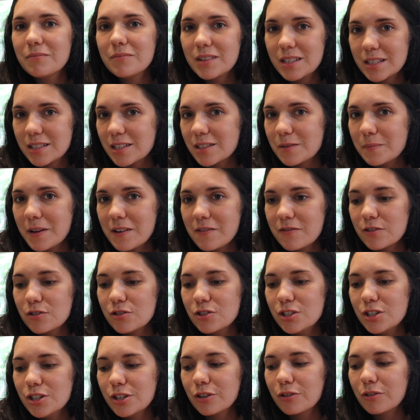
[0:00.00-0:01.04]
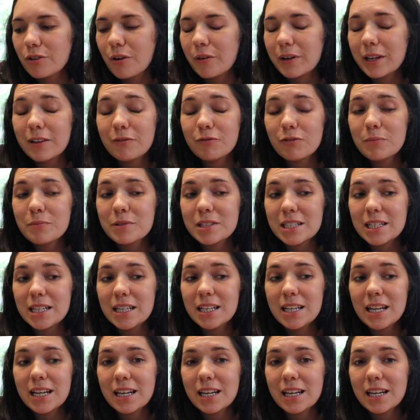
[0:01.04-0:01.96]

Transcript: This is my first year growing it from seed,